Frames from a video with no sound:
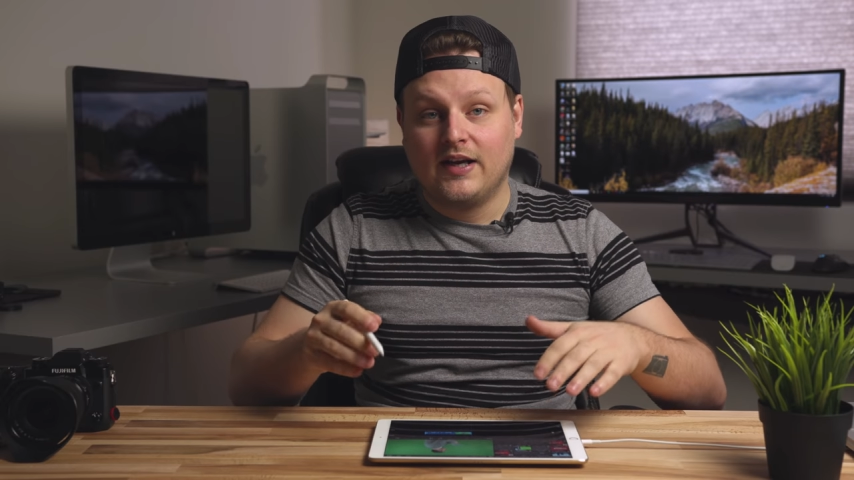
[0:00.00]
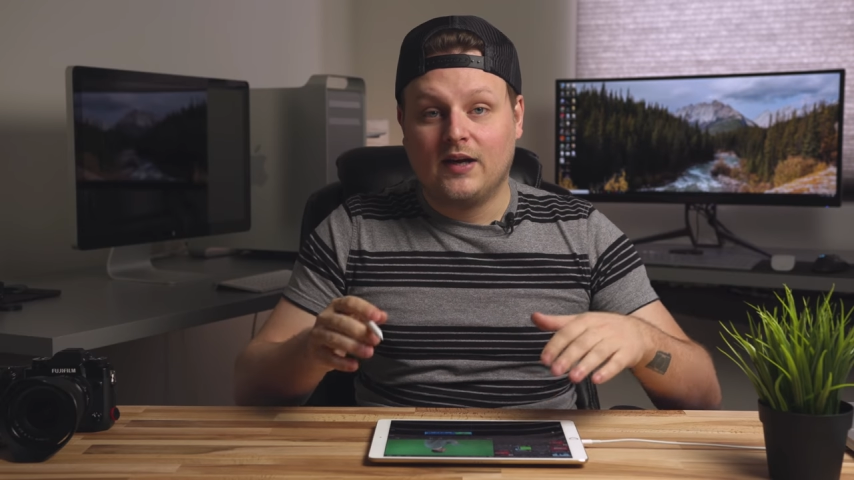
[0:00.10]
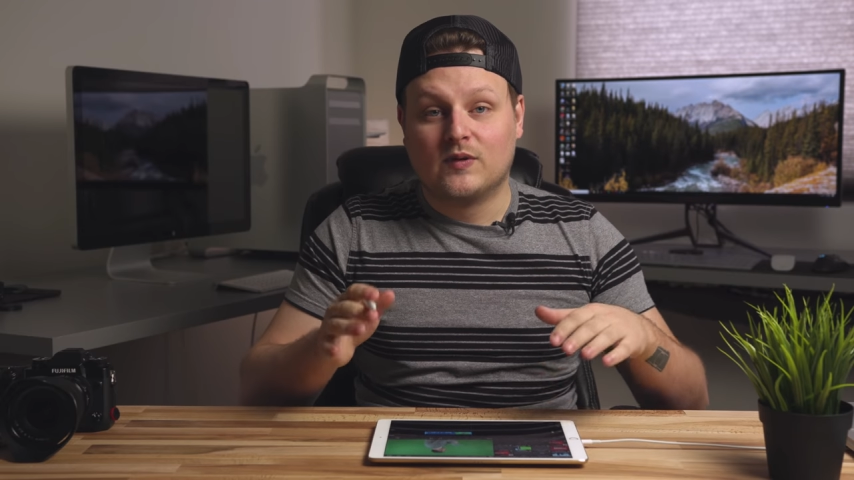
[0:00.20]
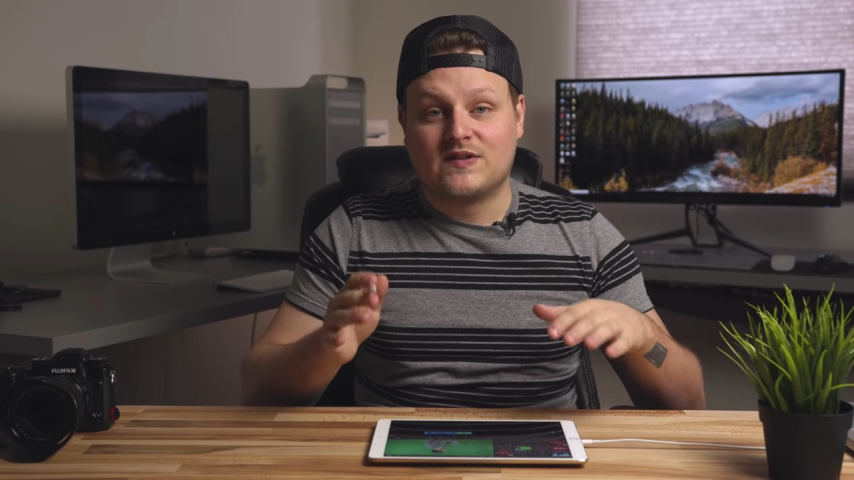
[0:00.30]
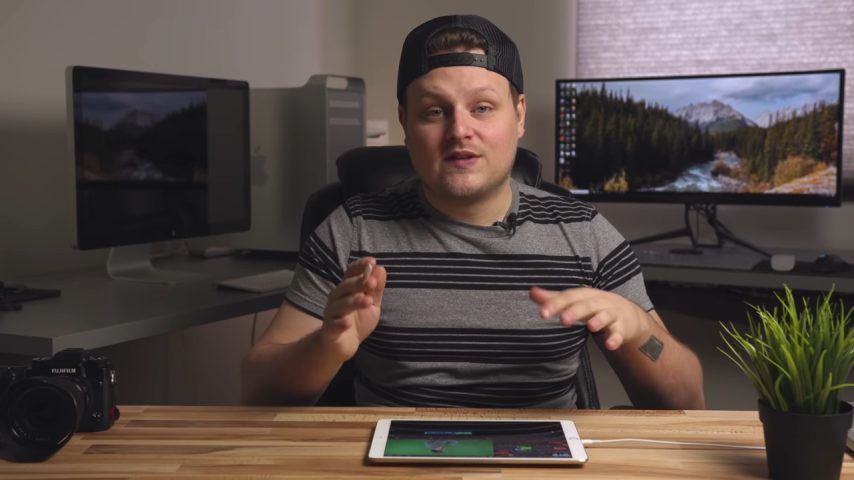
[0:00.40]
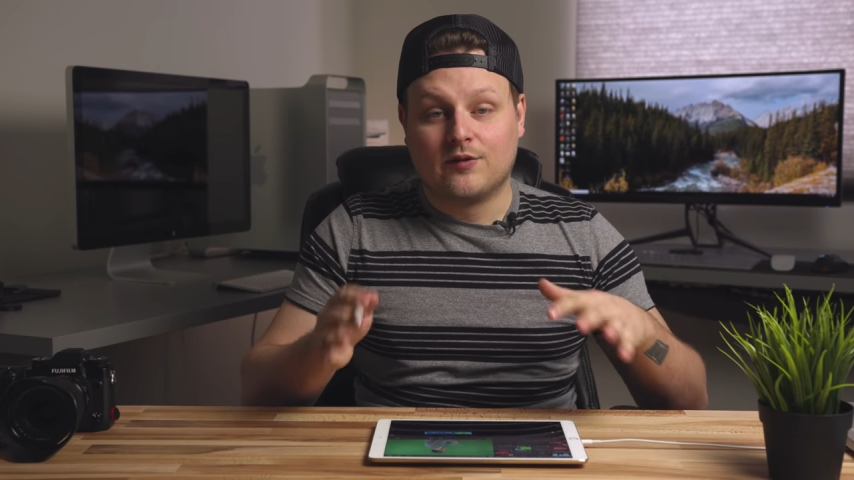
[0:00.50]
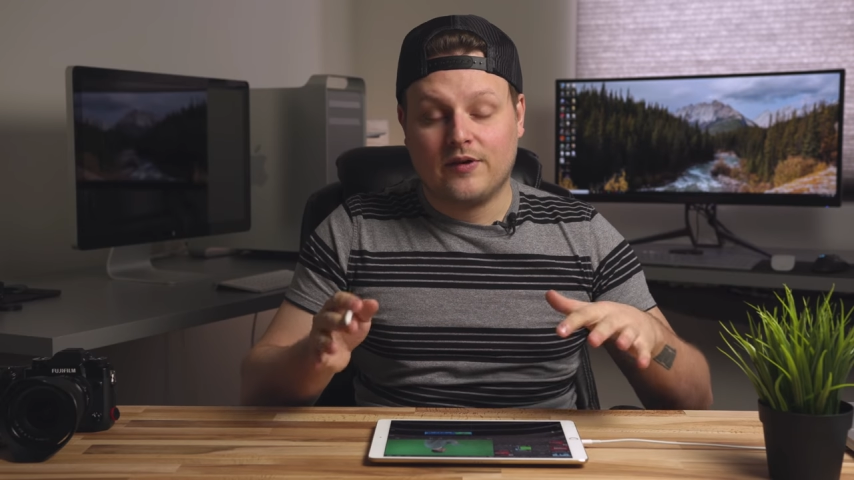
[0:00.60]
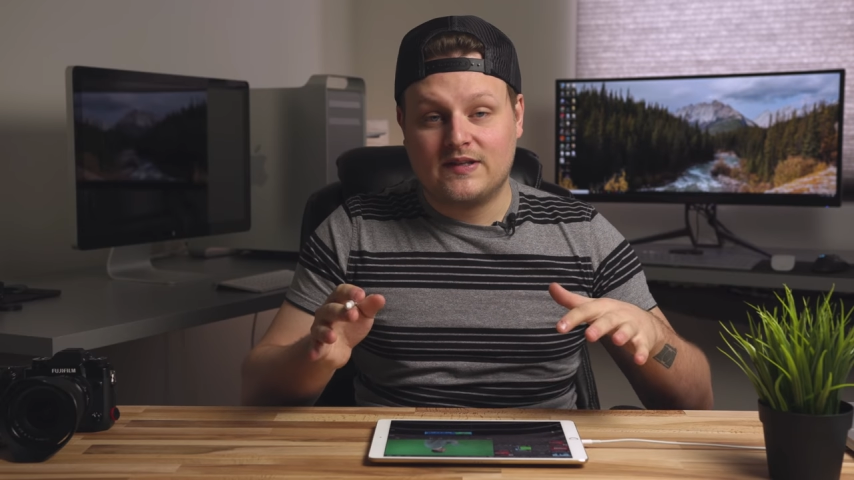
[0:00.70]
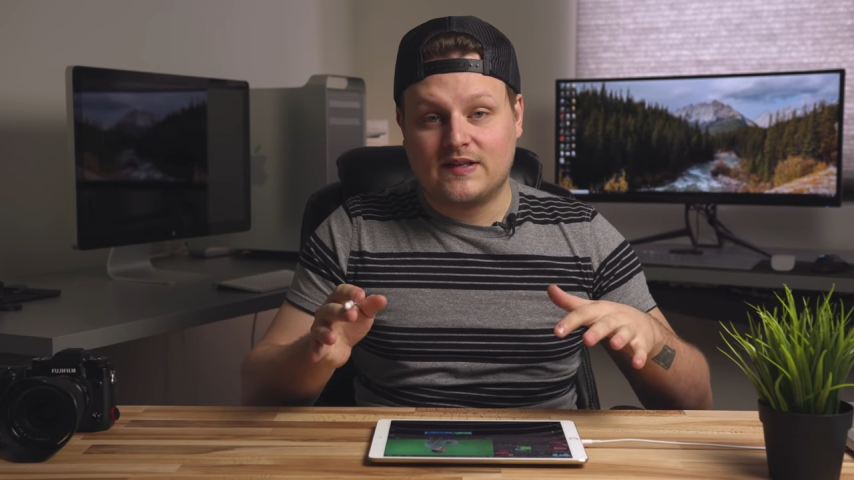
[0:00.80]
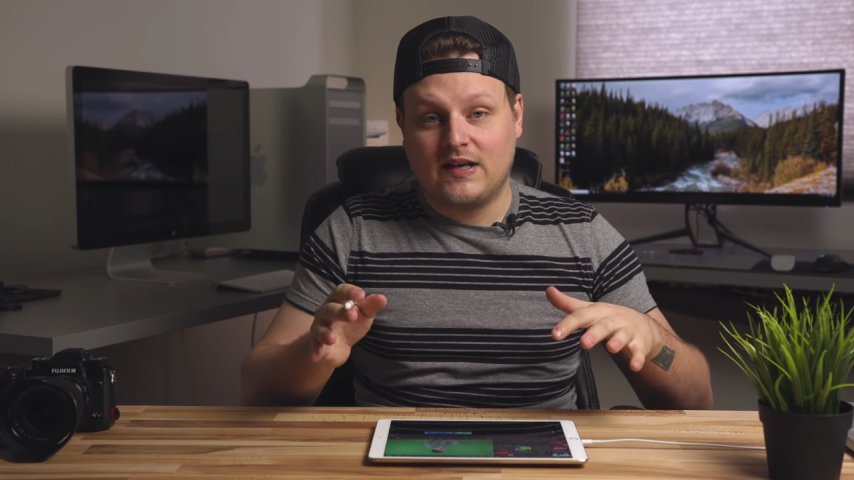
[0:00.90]
And once the
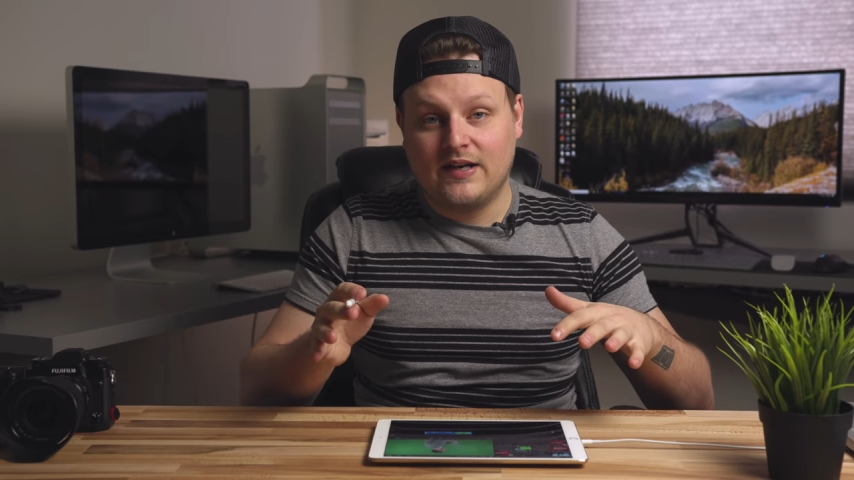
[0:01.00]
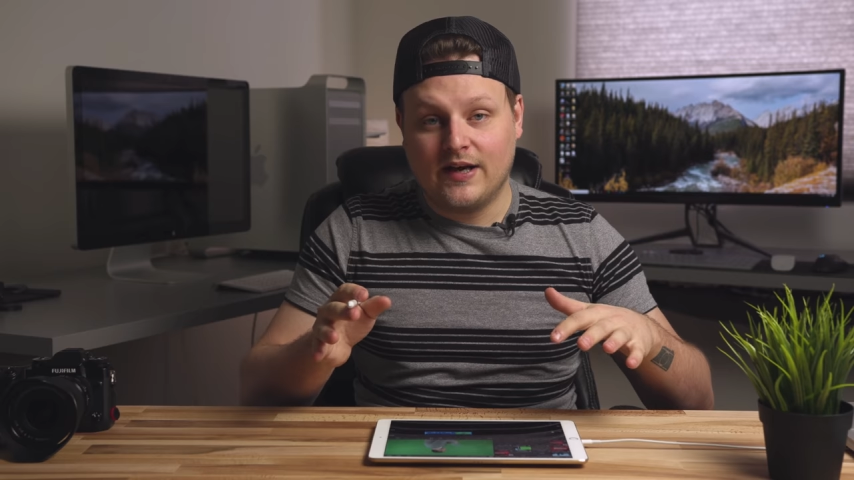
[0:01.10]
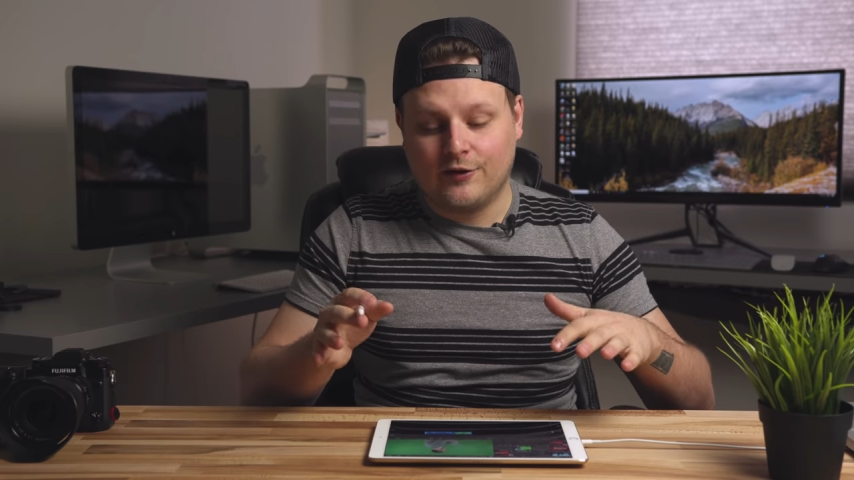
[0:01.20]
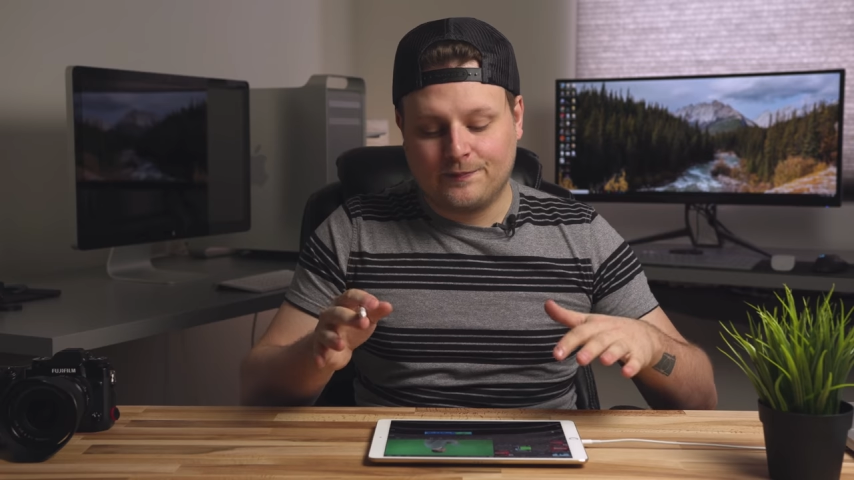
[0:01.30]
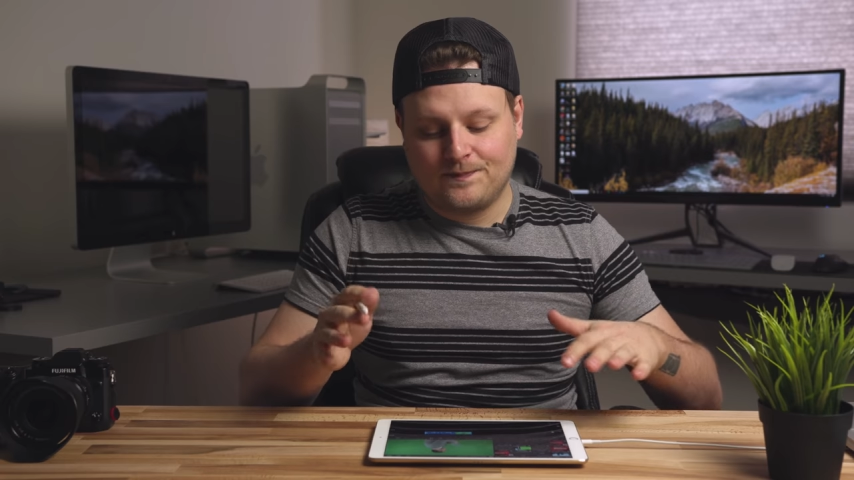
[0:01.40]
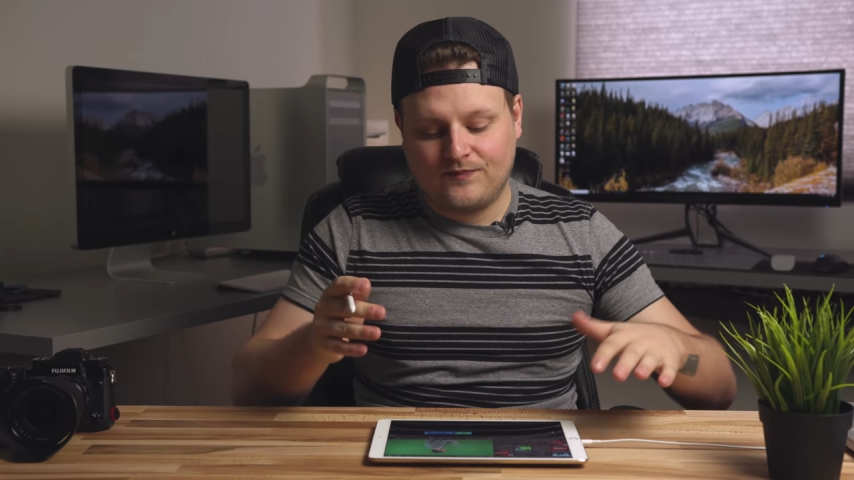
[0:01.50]
green's keyed out,